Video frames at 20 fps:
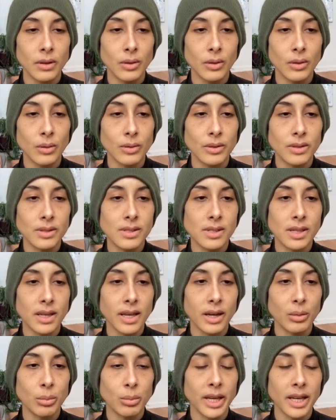You're noticing
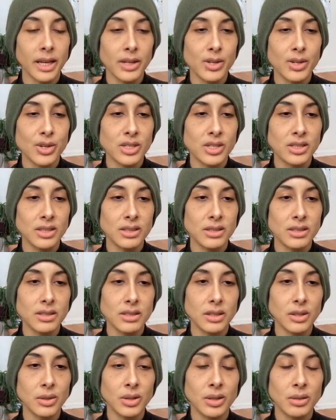how patient
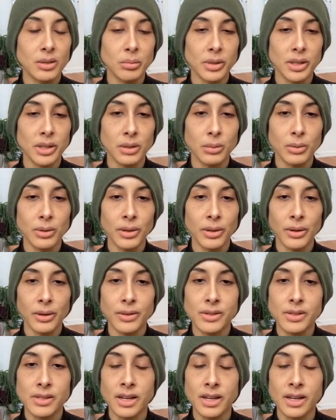you can be with
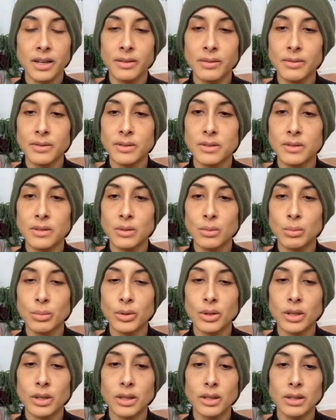yourself as you
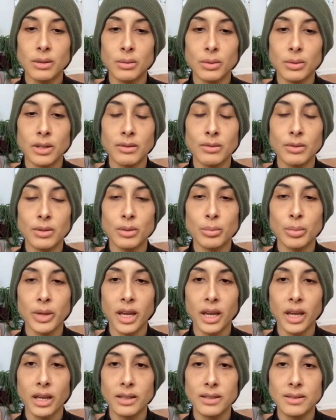breathe at whatever
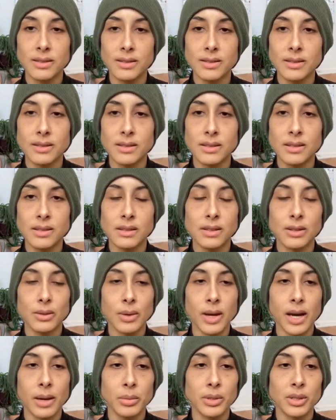pace
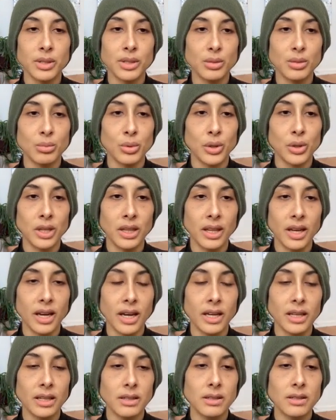you happen to breathe
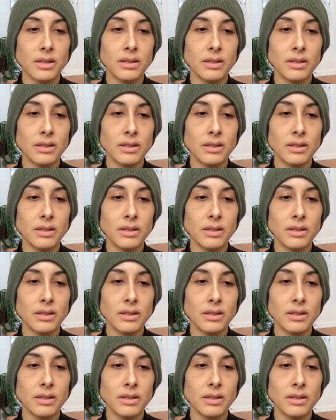at.